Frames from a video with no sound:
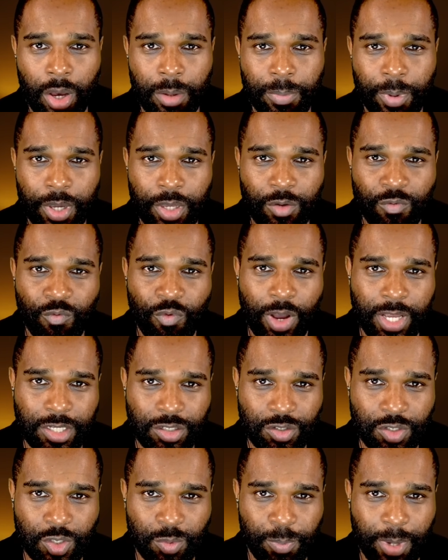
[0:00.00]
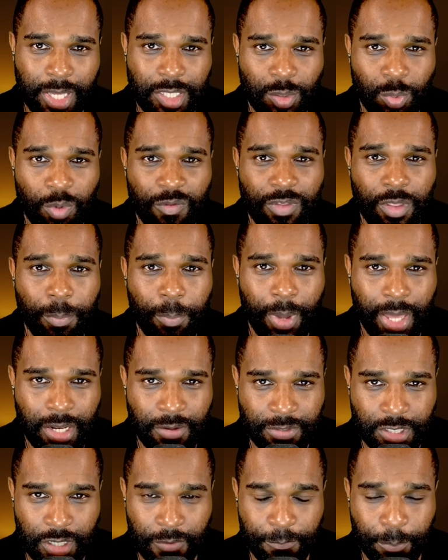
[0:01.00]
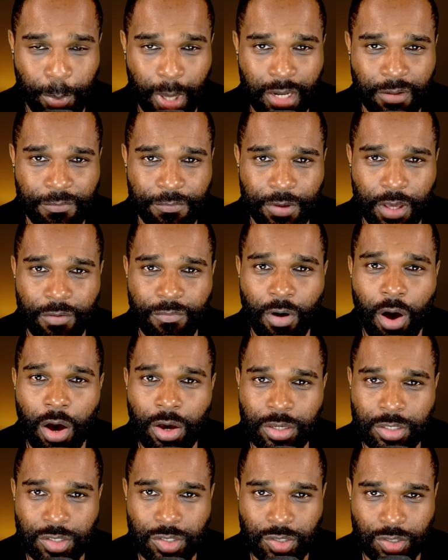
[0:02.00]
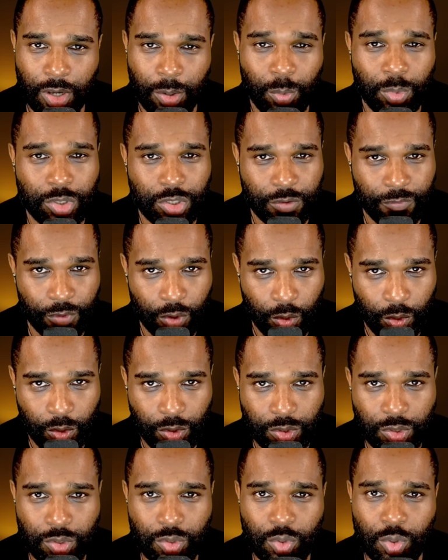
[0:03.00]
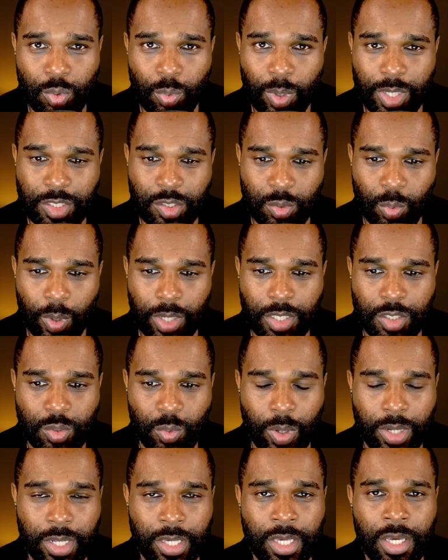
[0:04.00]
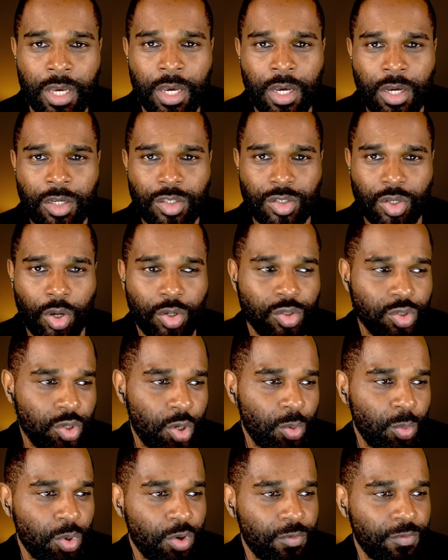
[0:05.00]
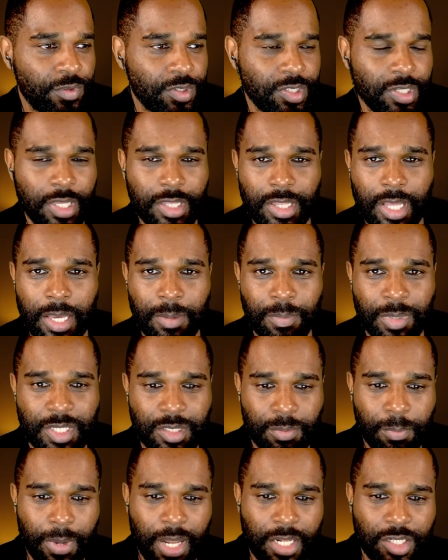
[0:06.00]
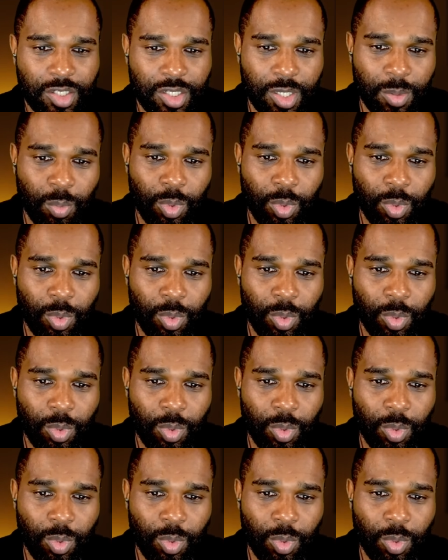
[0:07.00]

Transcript: But in retrospect, with the benefit of hindsight, which of course is always 2020, Toto Wolff has said they mismanaged it.